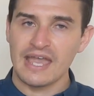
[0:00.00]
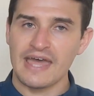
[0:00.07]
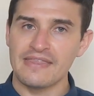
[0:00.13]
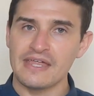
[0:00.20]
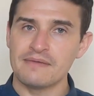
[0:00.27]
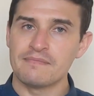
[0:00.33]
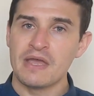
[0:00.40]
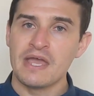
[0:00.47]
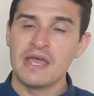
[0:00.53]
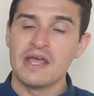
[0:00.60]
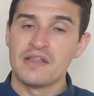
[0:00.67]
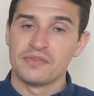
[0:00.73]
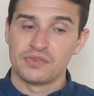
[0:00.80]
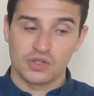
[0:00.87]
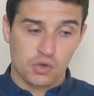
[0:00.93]
And then
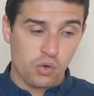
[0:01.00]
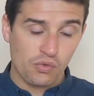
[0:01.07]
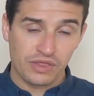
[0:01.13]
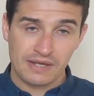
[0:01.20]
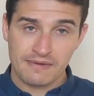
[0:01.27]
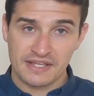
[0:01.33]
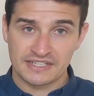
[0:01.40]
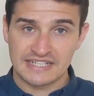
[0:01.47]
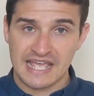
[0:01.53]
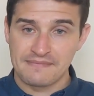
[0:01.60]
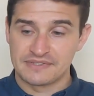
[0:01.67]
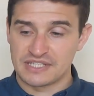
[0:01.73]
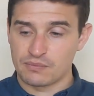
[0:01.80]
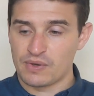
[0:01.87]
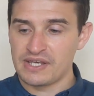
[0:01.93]
the cool thing about this
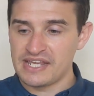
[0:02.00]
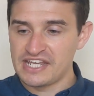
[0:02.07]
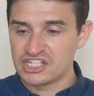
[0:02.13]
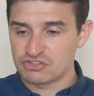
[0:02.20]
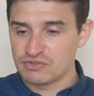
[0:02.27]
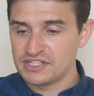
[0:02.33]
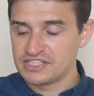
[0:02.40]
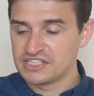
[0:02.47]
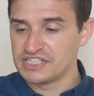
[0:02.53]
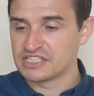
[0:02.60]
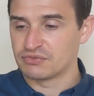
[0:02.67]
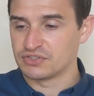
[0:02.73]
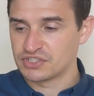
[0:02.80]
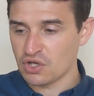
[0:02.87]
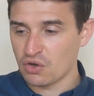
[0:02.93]
game is that when each region
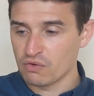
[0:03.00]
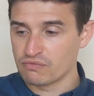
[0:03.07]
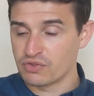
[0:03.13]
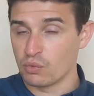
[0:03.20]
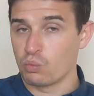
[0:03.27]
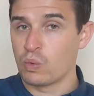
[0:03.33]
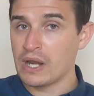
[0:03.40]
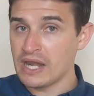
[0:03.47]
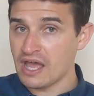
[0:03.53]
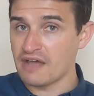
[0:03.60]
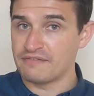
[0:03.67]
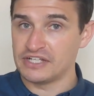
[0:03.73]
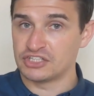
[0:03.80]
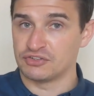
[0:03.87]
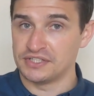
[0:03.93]
is resolved, the winner
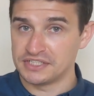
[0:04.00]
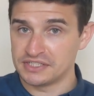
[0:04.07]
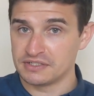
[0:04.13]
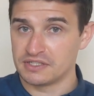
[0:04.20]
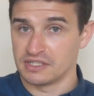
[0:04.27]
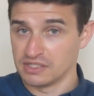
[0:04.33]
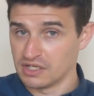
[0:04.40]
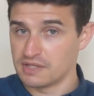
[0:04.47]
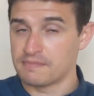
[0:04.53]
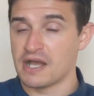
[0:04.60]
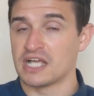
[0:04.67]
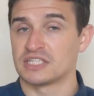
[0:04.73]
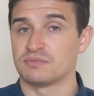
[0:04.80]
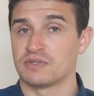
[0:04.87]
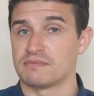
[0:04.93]
of each region, you know, the
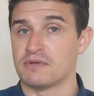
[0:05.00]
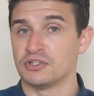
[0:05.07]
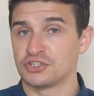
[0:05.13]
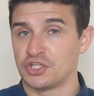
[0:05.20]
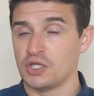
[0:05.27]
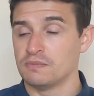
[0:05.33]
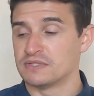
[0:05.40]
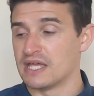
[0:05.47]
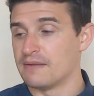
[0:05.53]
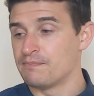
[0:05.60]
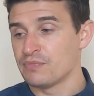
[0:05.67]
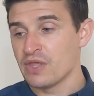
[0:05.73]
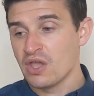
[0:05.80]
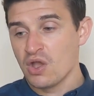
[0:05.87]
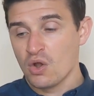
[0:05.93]
person with the most cubes in,